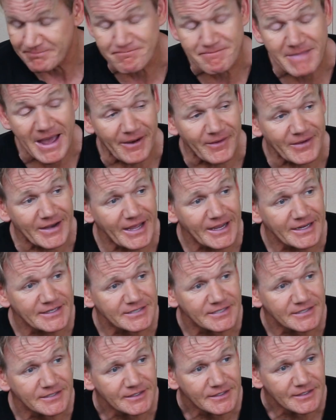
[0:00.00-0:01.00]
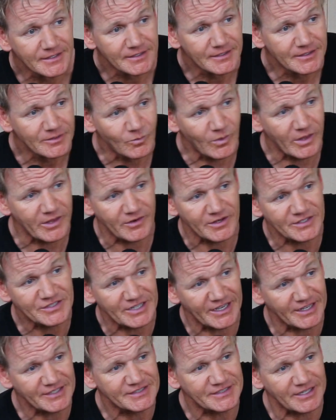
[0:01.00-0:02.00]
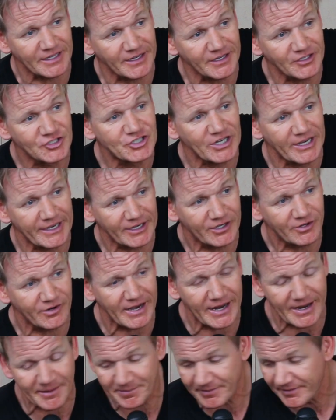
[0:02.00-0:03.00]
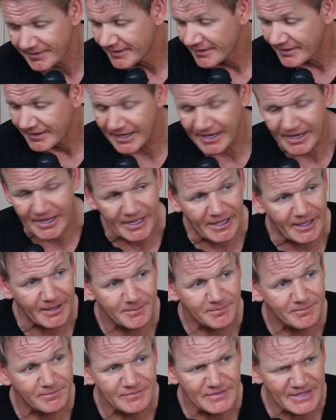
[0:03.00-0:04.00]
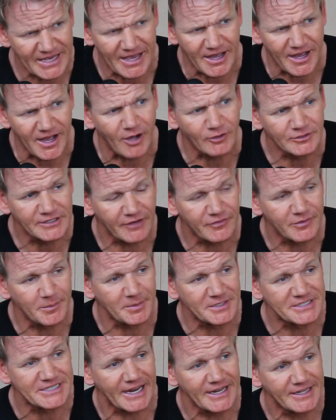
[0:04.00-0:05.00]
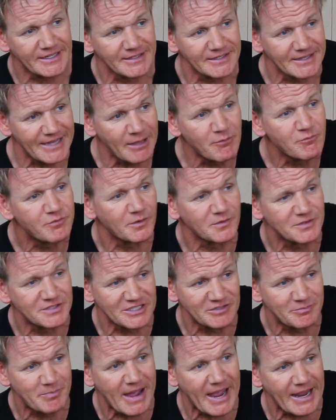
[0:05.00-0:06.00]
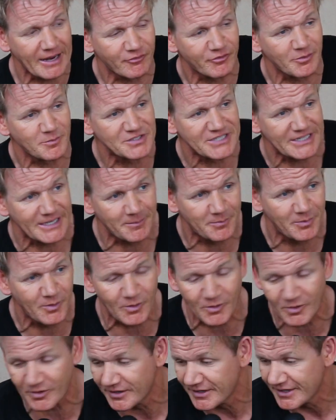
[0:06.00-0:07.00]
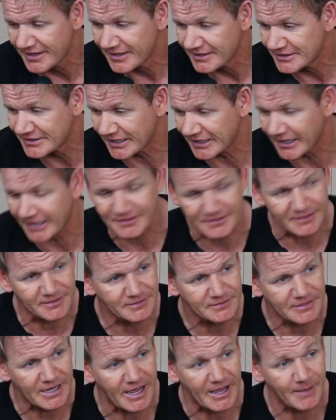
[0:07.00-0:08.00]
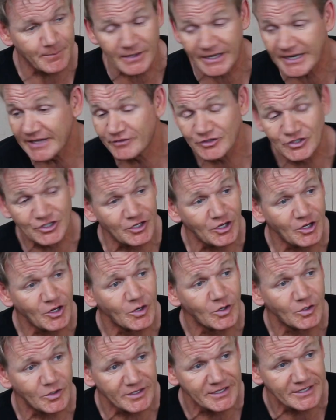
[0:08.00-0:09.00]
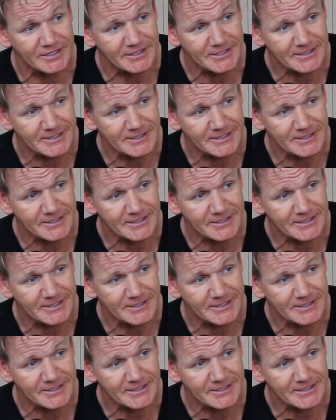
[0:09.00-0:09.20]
marinade, whether it's a stunning chili crab, I'll definitely take the influence back from Singapore to London, but even to New York.